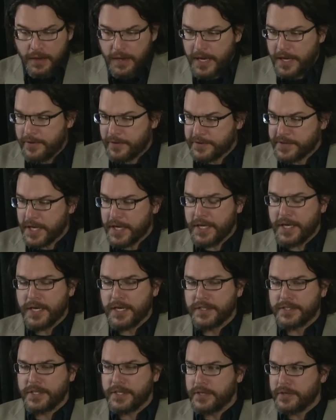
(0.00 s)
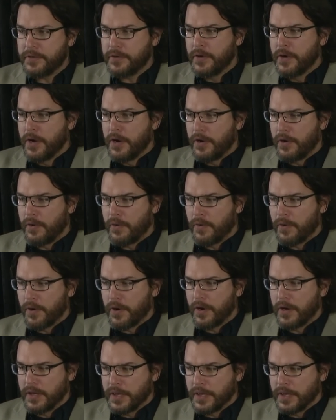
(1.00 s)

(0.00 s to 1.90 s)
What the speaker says: either taking a deal or